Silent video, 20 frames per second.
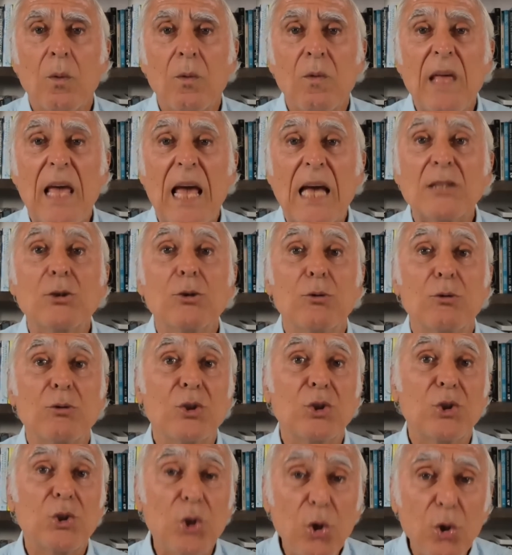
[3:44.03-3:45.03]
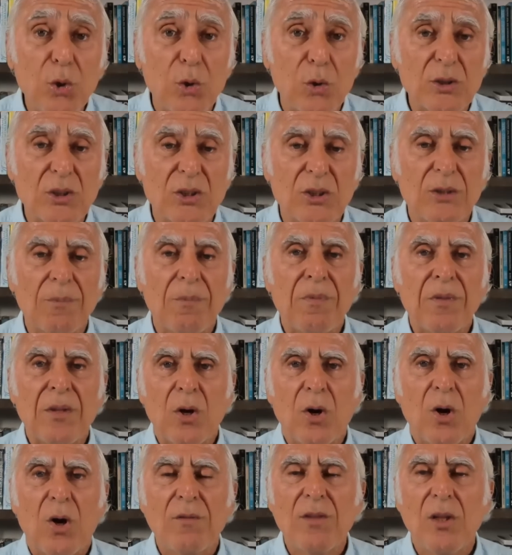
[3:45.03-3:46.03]
the actual source
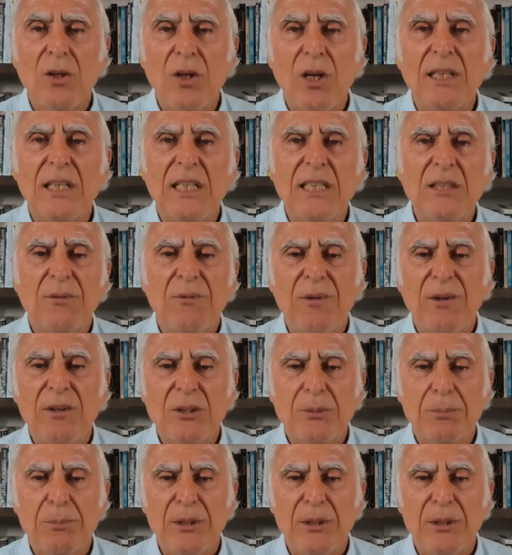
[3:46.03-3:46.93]
of the non-interference